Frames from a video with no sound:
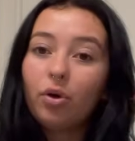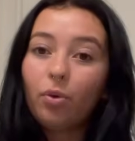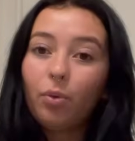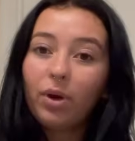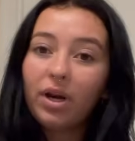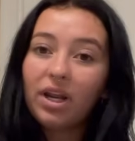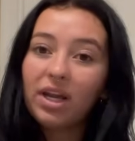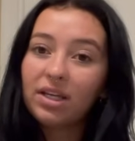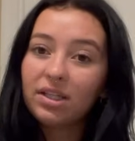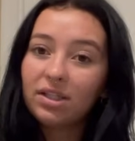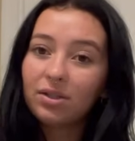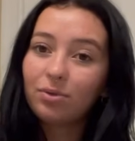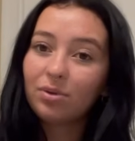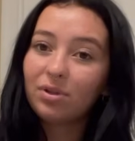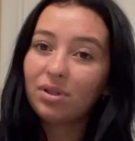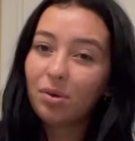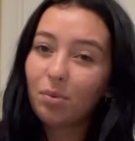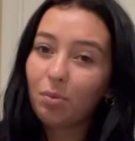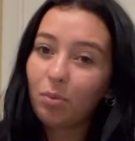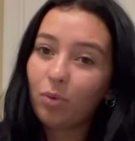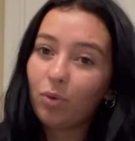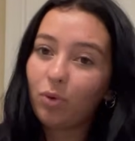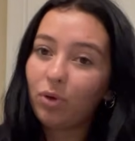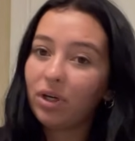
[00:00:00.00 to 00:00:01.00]
what I do in the
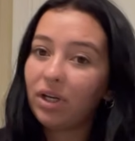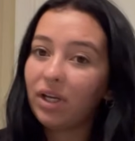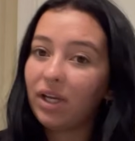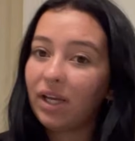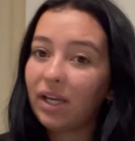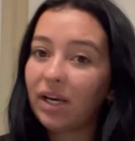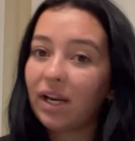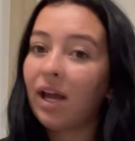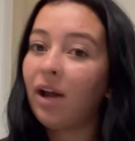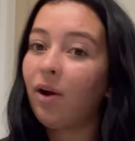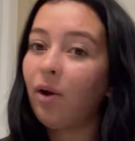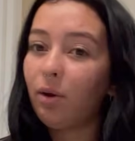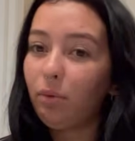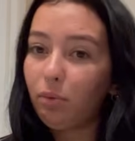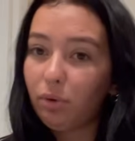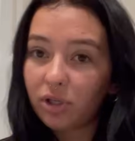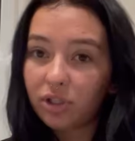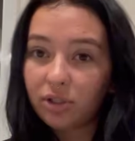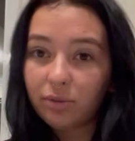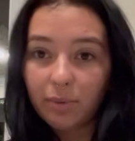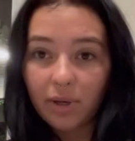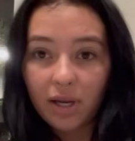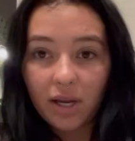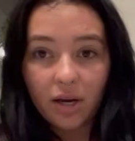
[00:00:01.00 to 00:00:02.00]
morning and how I
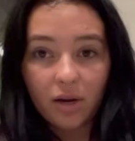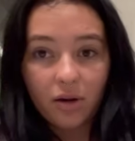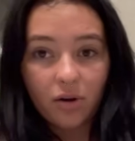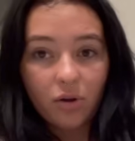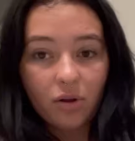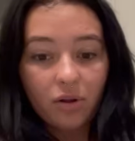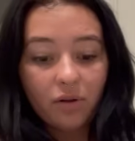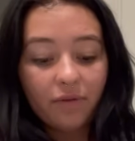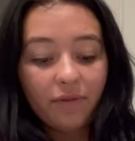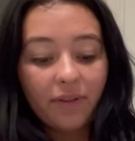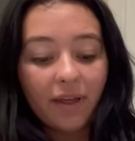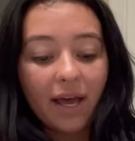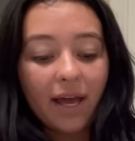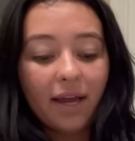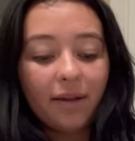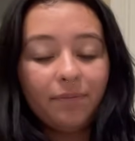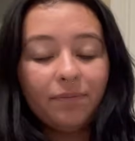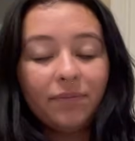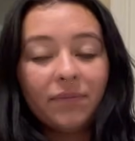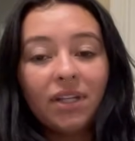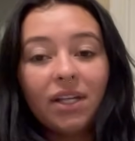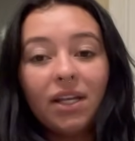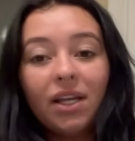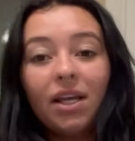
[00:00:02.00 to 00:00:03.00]
wash my hair and all of that.
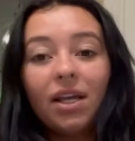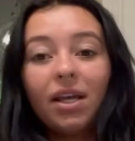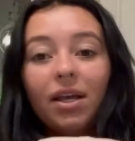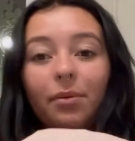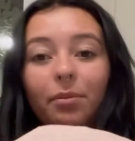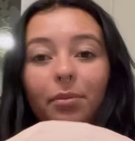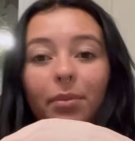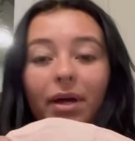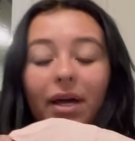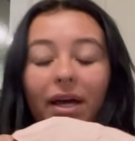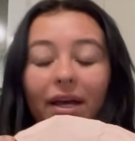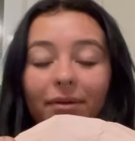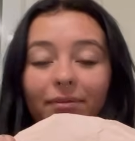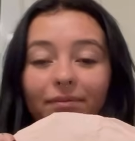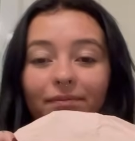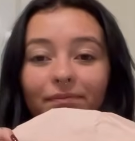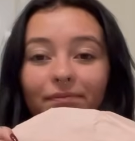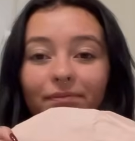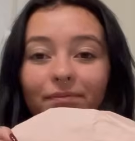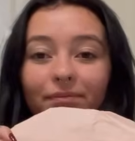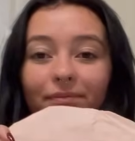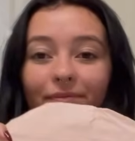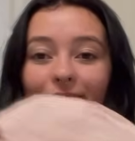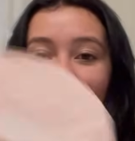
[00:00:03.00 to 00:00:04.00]
But
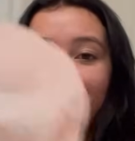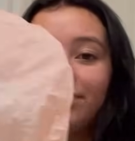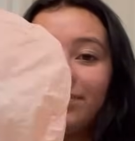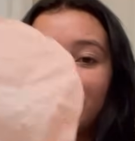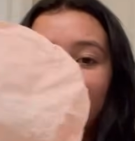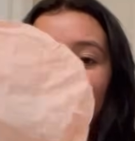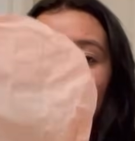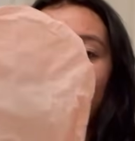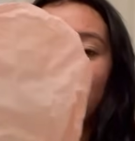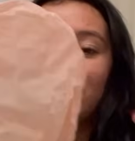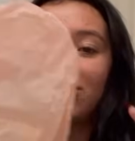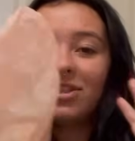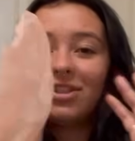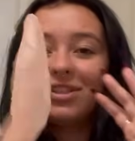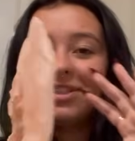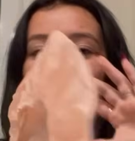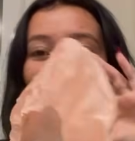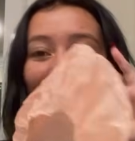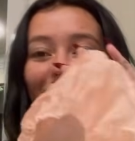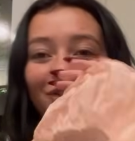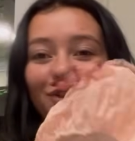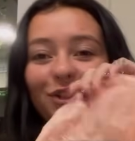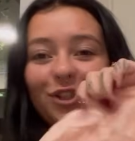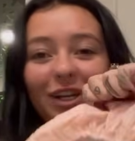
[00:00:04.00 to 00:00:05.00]
get
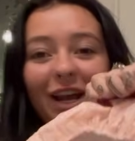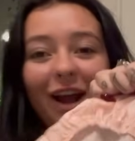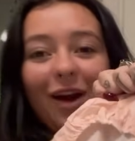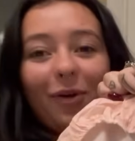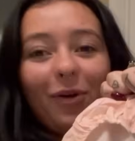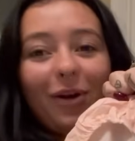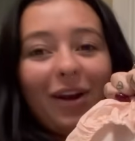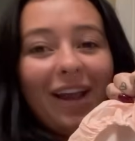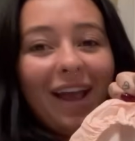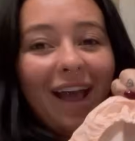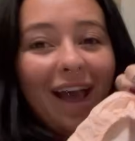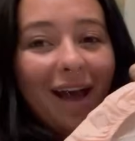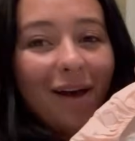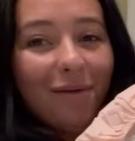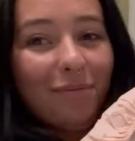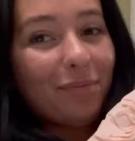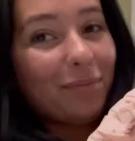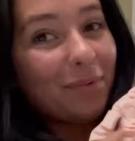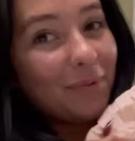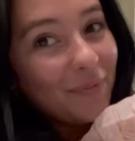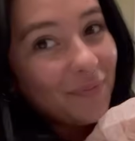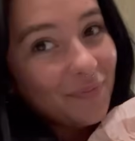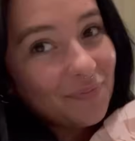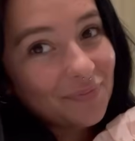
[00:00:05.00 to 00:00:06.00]
yourself a shower cap.
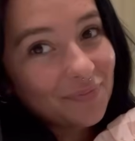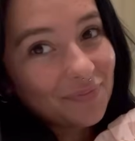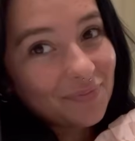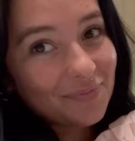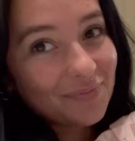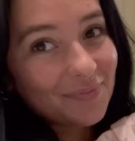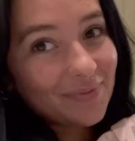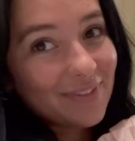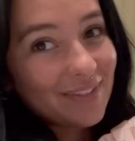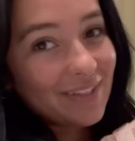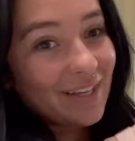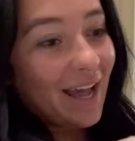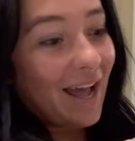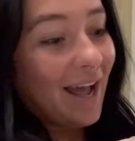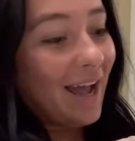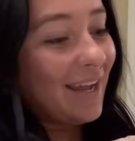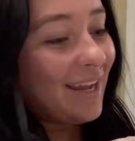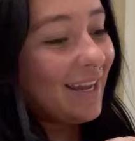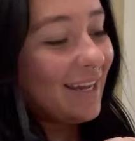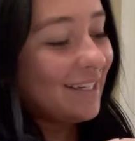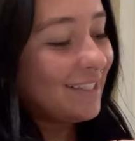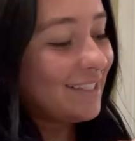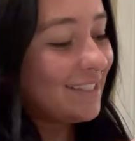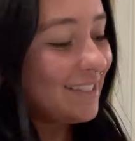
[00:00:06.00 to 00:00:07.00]
I
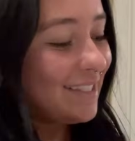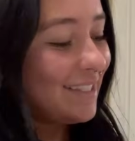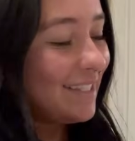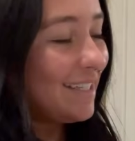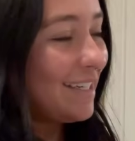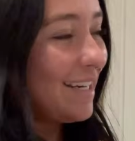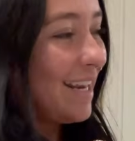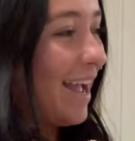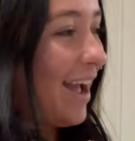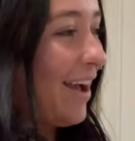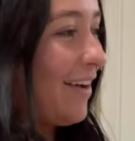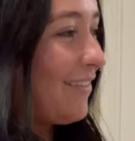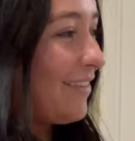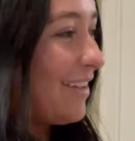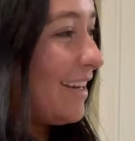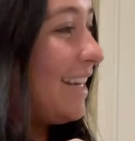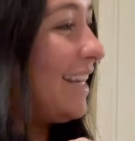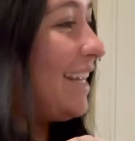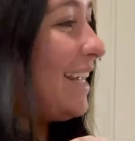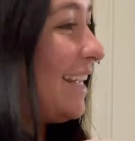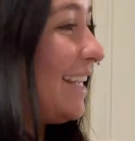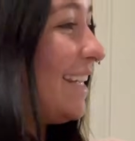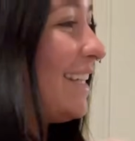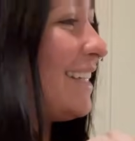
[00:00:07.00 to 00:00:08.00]
actually didn't have
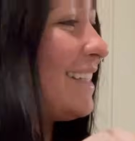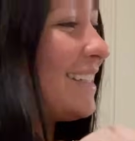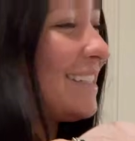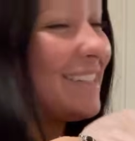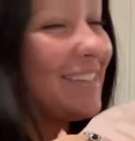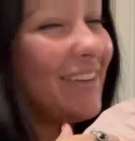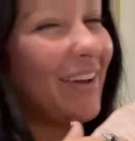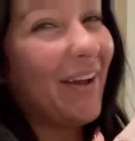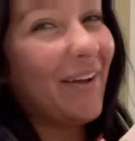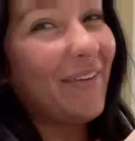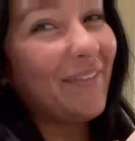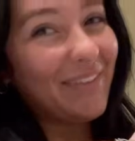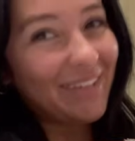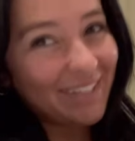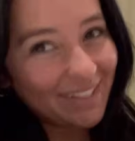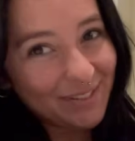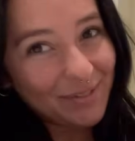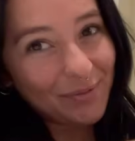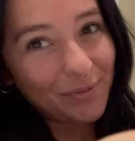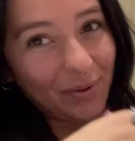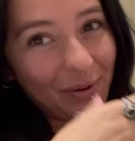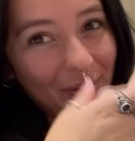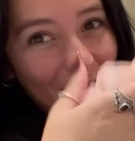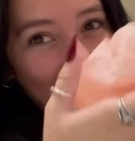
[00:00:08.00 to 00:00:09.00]
any, so I went
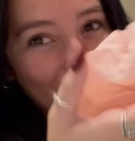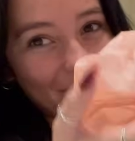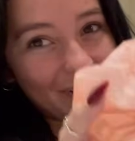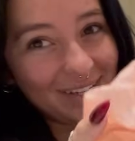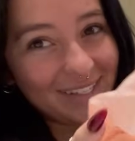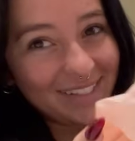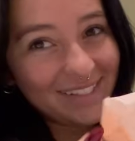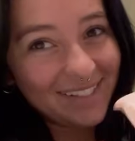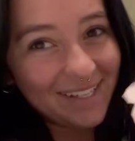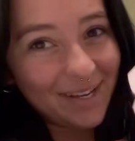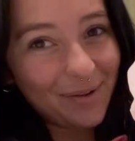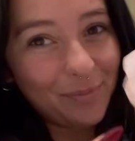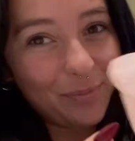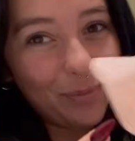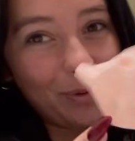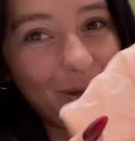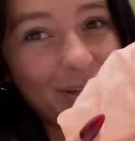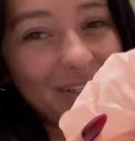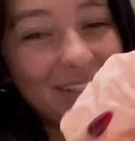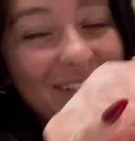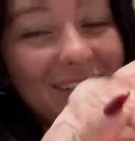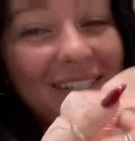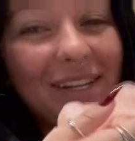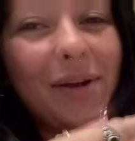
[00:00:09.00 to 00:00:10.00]
to Walgreens and
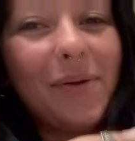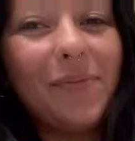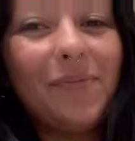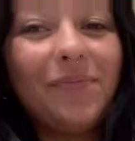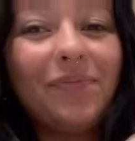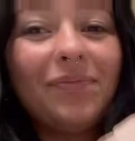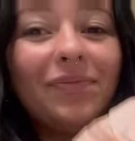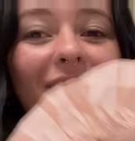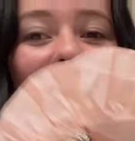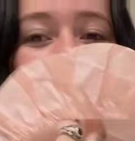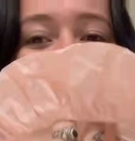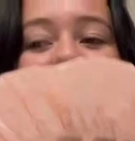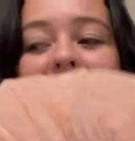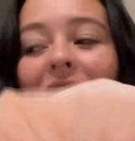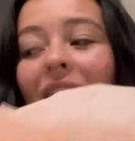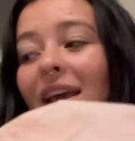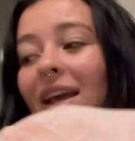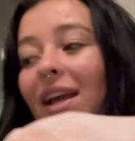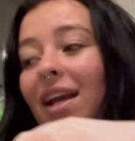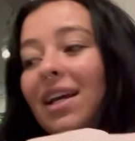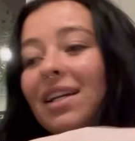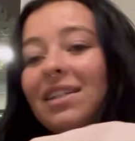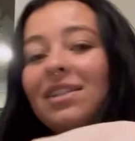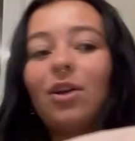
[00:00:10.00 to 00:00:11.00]
bought some,
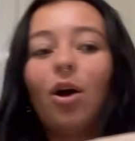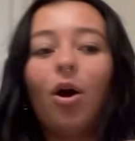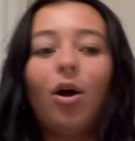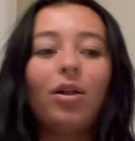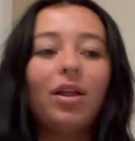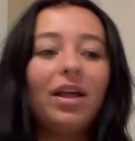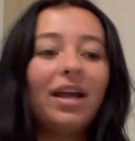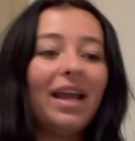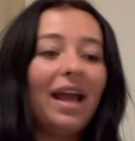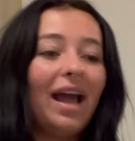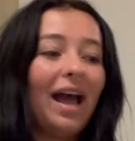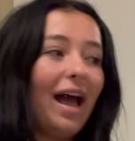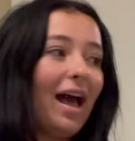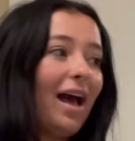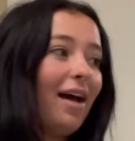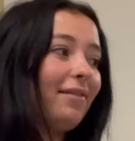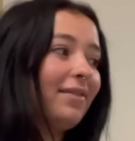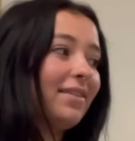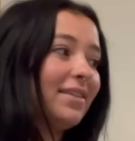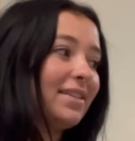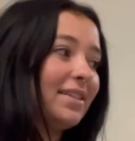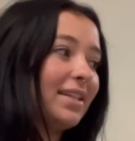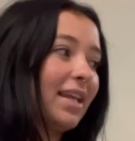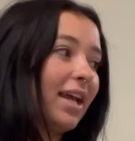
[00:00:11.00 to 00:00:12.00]
because all I have
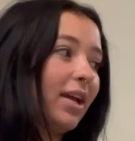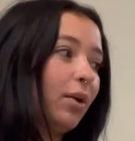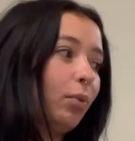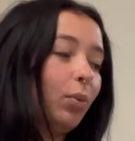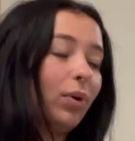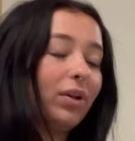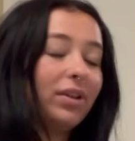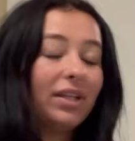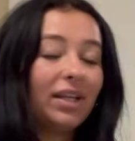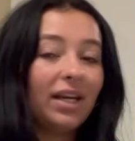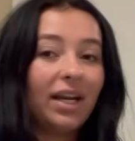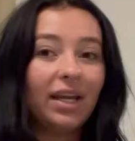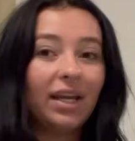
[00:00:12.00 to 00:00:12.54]
is like one that I